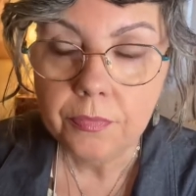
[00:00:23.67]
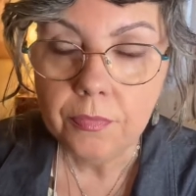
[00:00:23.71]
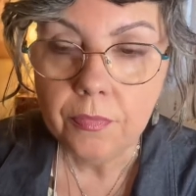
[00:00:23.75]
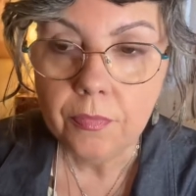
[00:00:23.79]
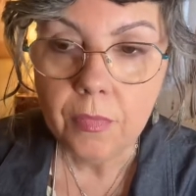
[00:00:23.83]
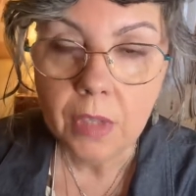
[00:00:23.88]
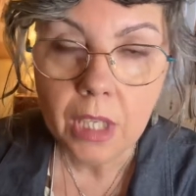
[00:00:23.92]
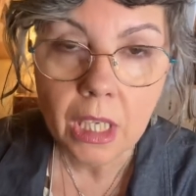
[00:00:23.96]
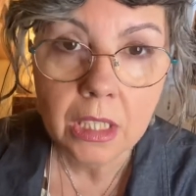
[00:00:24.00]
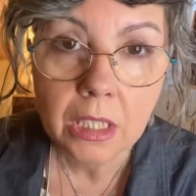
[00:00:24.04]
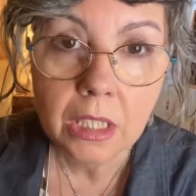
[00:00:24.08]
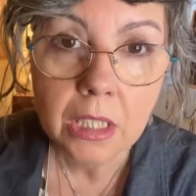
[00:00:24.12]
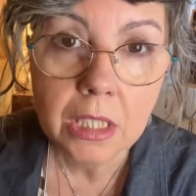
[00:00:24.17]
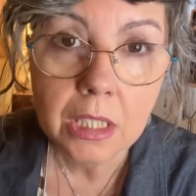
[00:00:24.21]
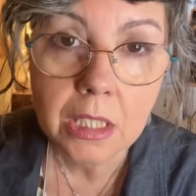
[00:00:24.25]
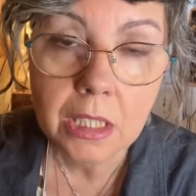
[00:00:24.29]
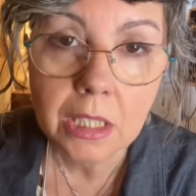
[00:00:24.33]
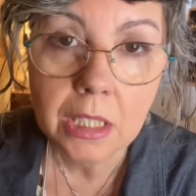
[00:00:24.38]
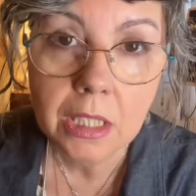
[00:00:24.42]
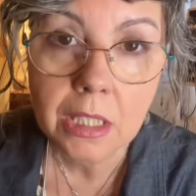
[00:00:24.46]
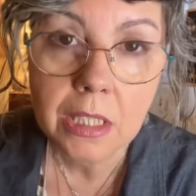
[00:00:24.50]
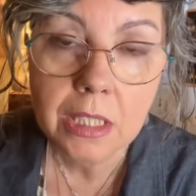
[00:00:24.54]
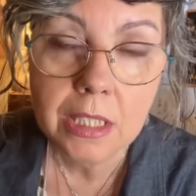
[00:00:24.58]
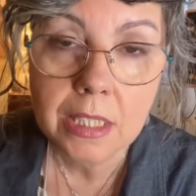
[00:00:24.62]
And they
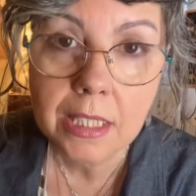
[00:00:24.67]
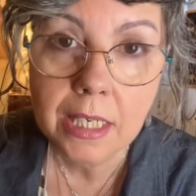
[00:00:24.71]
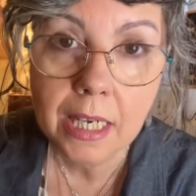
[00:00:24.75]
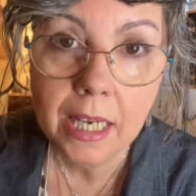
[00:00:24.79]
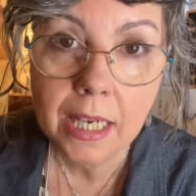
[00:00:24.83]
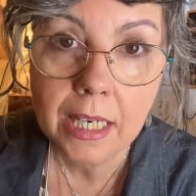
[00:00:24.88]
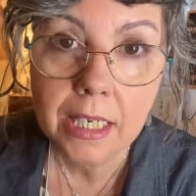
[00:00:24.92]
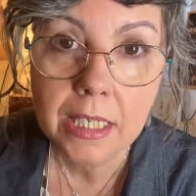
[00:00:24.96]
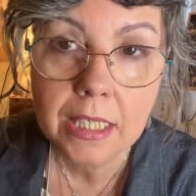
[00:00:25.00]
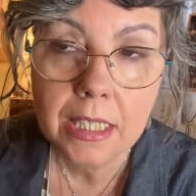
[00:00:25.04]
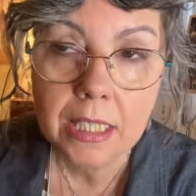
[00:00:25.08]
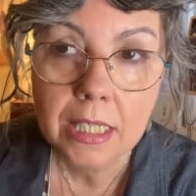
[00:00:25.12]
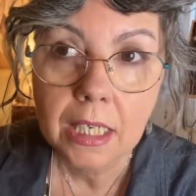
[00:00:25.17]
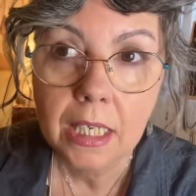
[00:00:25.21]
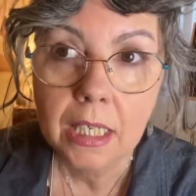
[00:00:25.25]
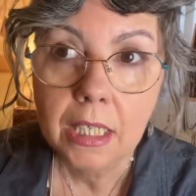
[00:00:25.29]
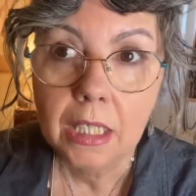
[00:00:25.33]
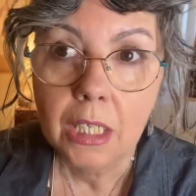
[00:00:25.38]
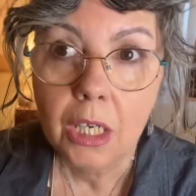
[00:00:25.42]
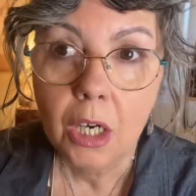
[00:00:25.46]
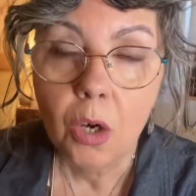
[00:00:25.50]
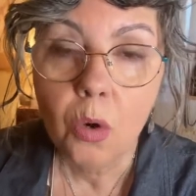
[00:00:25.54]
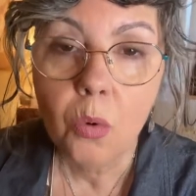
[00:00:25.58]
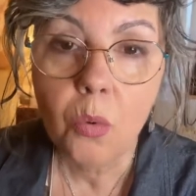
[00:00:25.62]
didn't understand
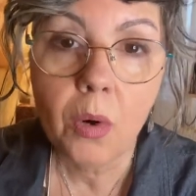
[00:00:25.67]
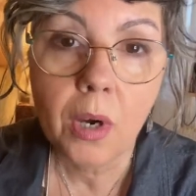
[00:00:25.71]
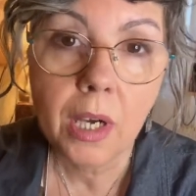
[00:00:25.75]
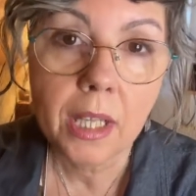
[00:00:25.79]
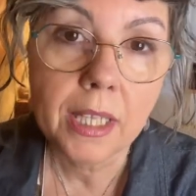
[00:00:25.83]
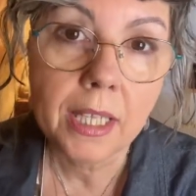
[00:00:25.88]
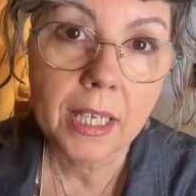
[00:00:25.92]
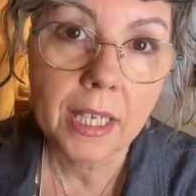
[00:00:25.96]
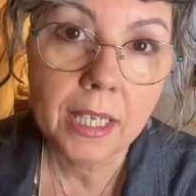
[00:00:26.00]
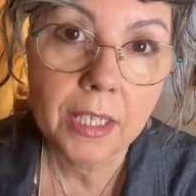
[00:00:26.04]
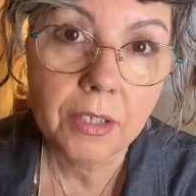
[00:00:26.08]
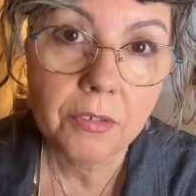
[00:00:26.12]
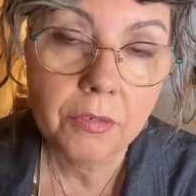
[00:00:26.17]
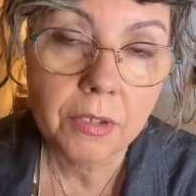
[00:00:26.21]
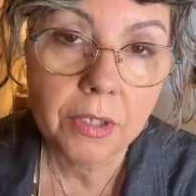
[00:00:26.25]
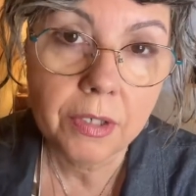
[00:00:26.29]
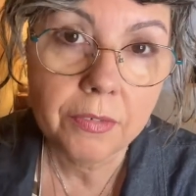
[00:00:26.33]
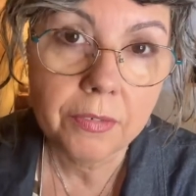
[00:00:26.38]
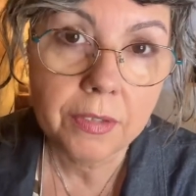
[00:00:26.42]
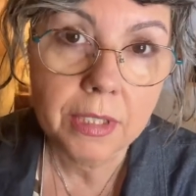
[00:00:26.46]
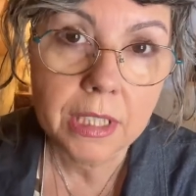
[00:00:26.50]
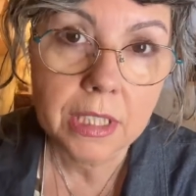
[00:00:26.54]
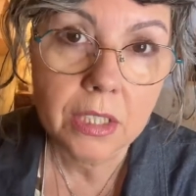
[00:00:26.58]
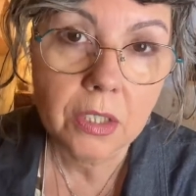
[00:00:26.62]
why they had rent
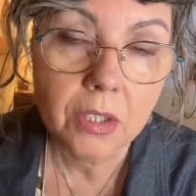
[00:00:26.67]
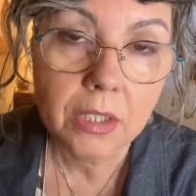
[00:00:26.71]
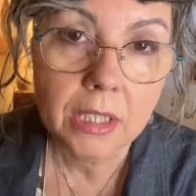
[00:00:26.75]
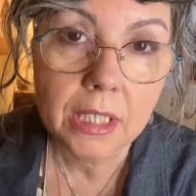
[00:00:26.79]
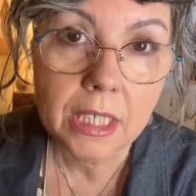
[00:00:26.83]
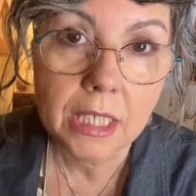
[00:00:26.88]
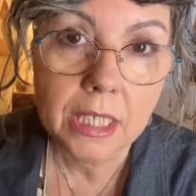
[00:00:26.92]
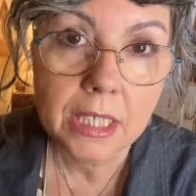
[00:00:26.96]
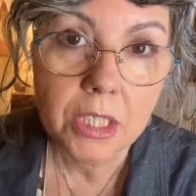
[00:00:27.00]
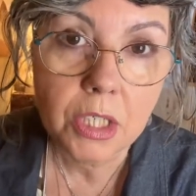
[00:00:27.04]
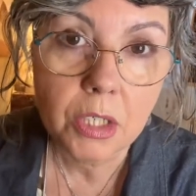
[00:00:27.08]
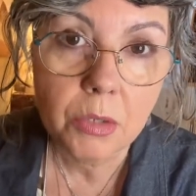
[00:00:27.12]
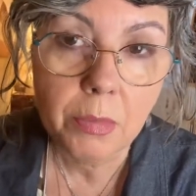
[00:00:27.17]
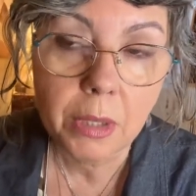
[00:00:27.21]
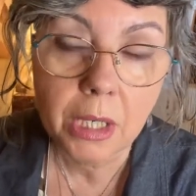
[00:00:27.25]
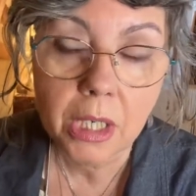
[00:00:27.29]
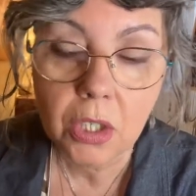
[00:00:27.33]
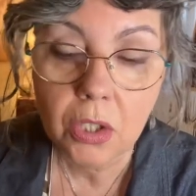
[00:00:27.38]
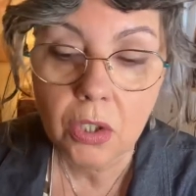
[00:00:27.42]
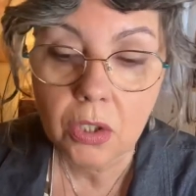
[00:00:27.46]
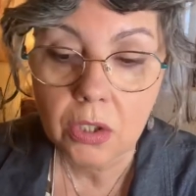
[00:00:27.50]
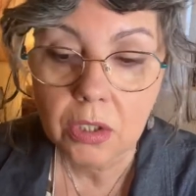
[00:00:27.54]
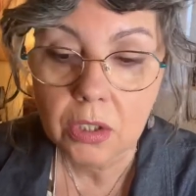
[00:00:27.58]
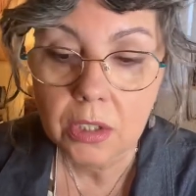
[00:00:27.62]
arrears on their ledger
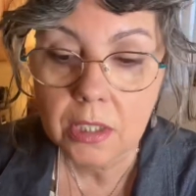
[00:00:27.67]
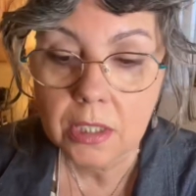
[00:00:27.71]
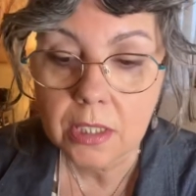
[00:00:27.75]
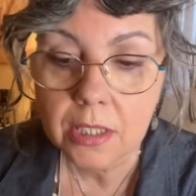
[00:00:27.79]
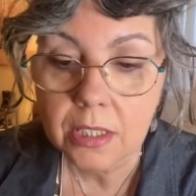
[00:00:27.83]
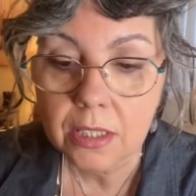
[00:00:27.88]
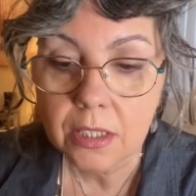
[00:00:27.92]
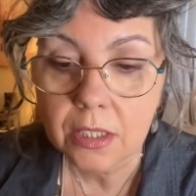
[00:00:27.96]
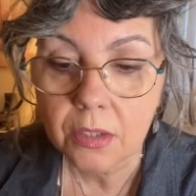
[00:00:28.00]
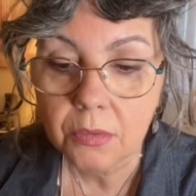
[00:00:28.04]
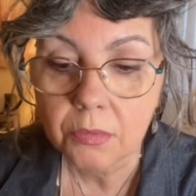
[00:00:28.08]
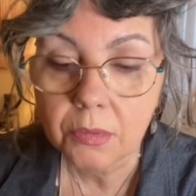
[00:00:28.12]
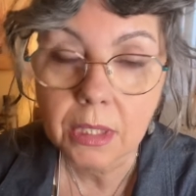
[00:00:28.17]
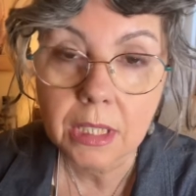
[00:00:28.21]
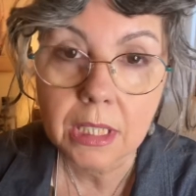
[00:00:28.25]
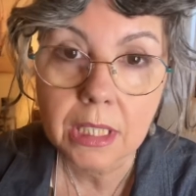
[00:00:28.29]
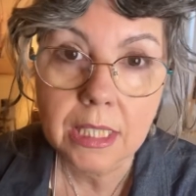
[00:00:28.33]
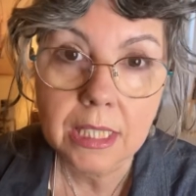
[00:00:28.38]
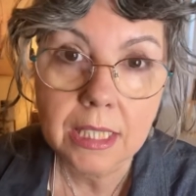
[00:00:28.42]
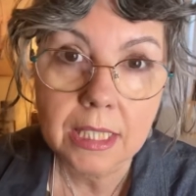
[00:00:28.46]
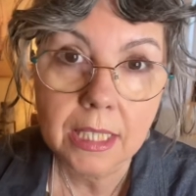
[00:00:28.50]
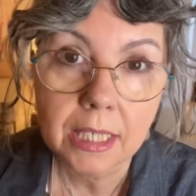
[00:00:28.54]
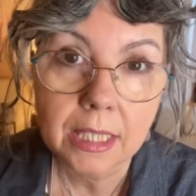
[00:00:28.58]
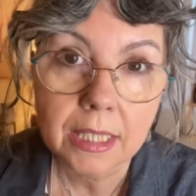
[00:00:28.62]
because the real
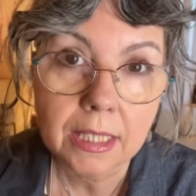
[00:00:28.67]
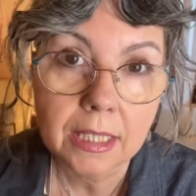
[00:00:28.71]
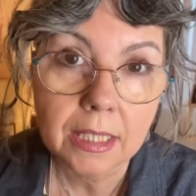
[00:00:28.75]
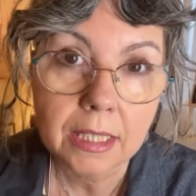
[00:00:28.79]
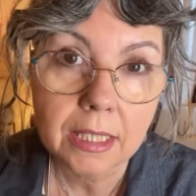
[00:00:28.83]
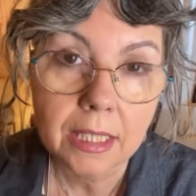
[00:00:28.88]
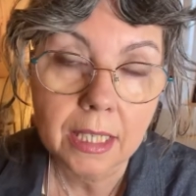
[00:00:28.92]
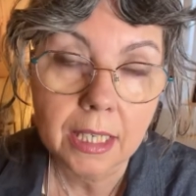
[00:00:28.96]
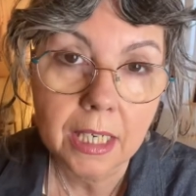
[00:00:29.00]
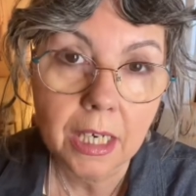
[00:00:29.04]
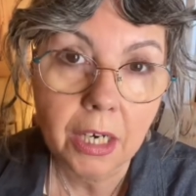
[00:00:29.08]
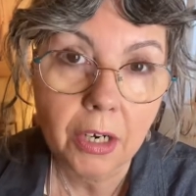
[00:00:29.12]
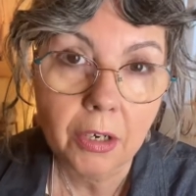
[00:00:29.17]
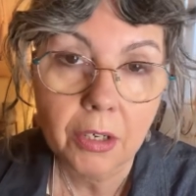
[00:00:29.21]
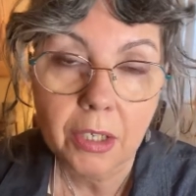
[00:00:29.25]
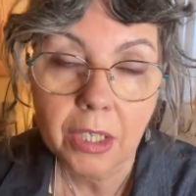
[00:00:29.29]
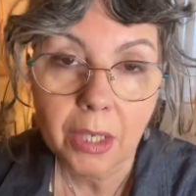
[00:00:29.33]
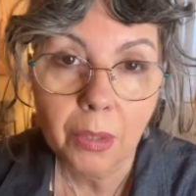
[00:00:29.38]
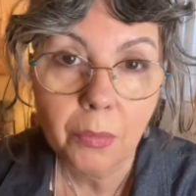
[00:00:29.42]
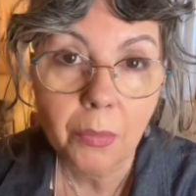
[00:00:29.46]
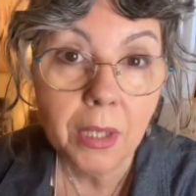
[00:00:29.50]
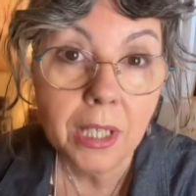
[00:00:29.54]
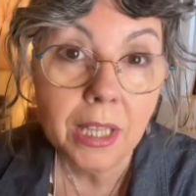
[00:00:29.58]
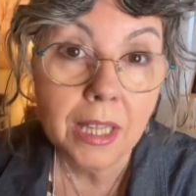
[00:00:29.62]
estate that they're
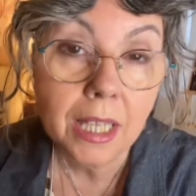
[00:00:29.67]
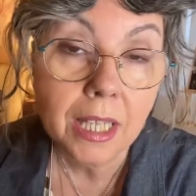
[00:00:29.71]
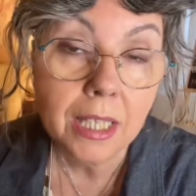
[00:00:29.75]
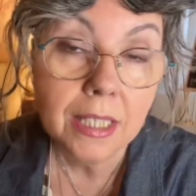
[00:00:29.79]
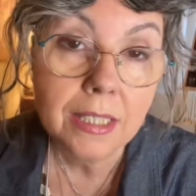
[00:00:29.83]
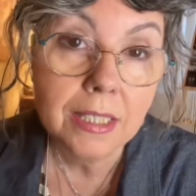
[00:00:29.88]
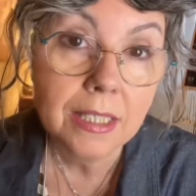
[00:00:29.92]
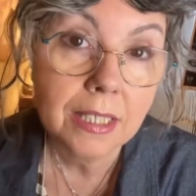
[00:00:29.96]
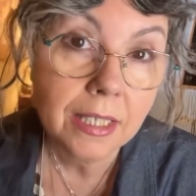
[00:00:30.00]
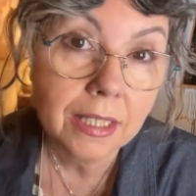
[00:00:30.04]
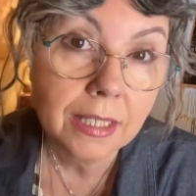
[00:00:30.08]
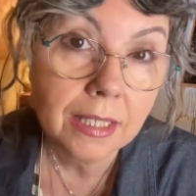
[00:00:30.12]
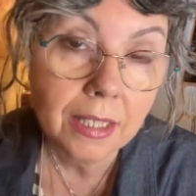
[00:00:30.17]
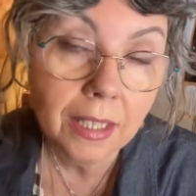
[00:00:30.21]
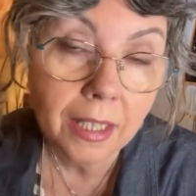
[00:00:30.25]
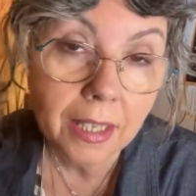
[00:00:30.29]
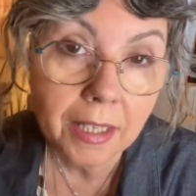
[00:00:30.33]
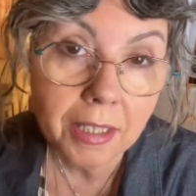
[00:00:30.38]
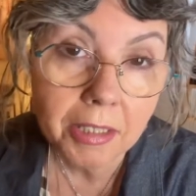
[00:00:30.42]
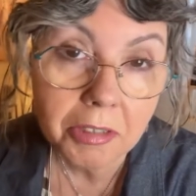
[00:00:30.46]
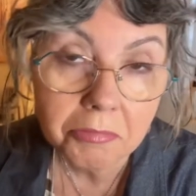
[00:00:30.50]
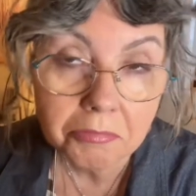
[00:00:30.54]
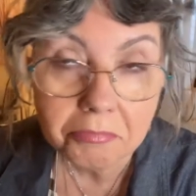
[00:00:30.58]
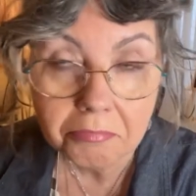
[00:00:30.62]
currently with had said
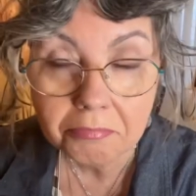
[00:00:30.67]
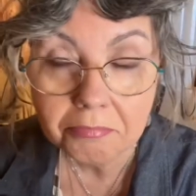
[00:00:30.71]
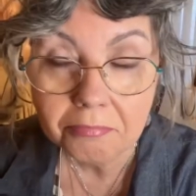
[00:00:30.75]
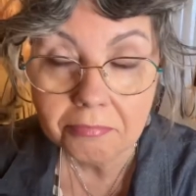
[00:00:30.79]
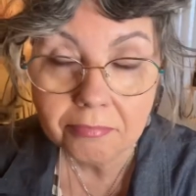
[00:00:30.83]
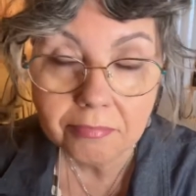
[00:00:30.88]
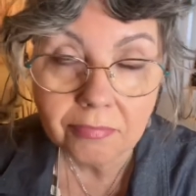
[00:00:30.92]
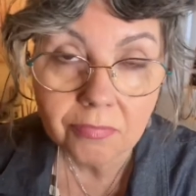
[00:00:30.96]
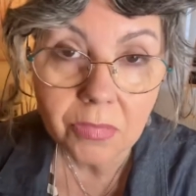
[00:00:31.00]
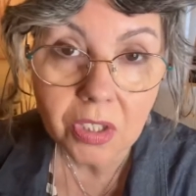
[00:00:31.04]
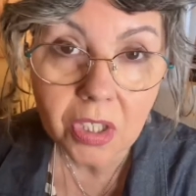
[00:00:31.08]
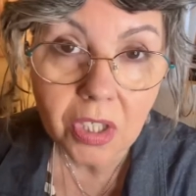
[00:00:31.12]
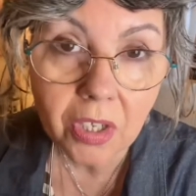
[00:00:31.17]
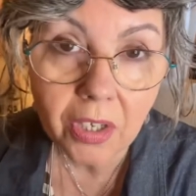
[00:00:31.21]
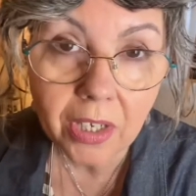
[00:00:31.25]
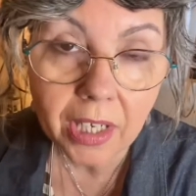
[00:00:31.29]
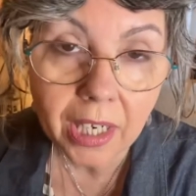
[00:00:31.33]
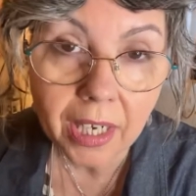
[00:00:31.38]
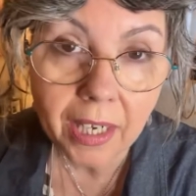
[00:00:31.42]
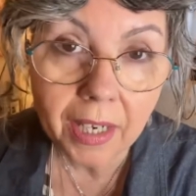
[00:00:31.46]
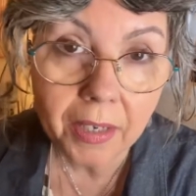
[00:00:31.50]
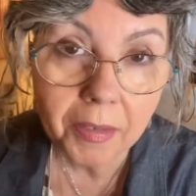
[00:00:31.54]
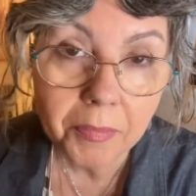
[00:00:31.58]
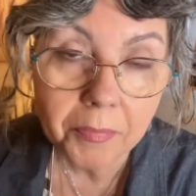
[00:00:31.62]
that it's
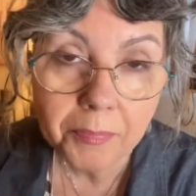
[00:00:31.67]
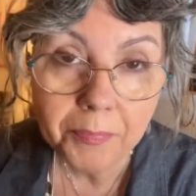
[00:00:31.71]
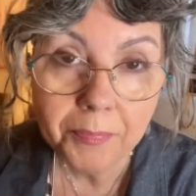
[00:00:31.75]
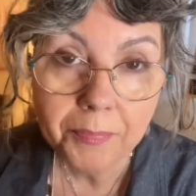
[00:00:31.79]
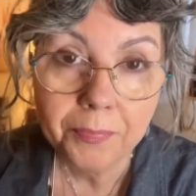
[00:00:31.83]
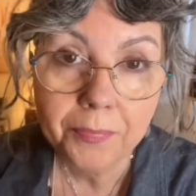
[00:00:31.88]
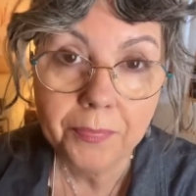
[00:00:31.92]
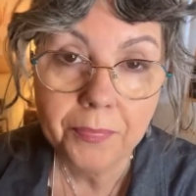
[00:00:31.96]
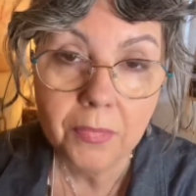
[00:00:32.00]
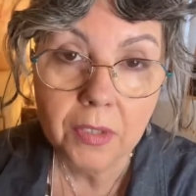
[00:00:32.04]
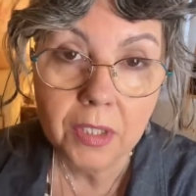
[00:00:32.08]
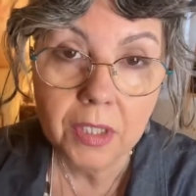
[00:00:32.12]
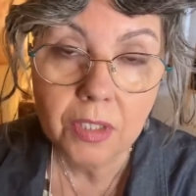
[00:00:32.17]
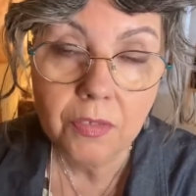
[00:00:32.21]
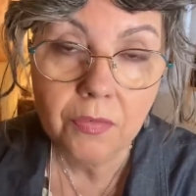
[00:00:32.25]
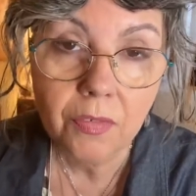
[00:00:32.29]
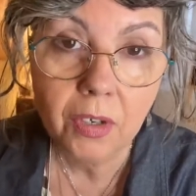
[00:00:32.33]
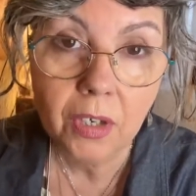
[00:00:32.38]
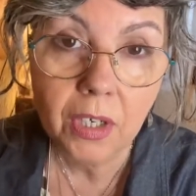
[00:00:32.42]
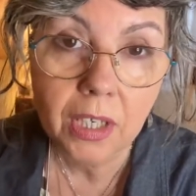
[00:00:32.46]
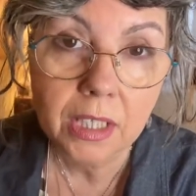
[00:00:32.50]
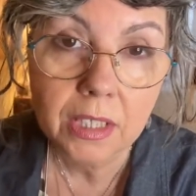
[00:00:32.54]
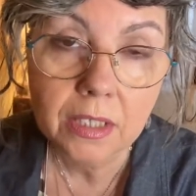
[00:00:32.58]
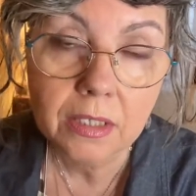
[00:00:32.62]
okay, it's
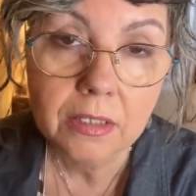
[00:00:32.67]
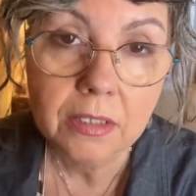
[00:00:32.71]
fine.